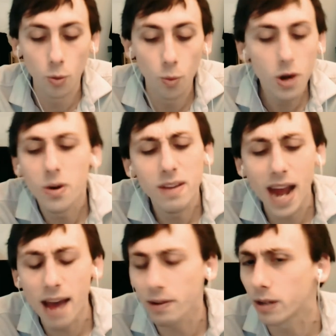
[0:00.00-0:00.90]
and we don't
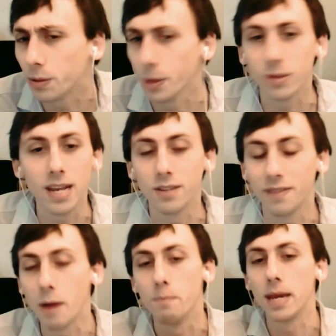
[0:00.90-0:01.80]
even have a clear sense of
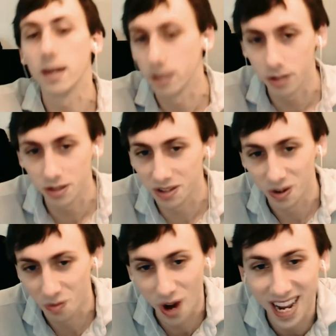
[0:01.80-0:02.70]
how big it is,
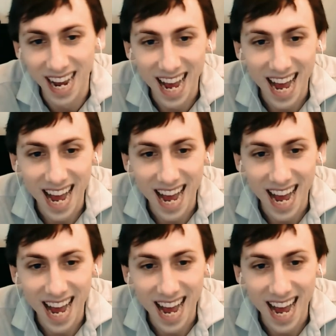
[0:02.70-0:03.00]
right?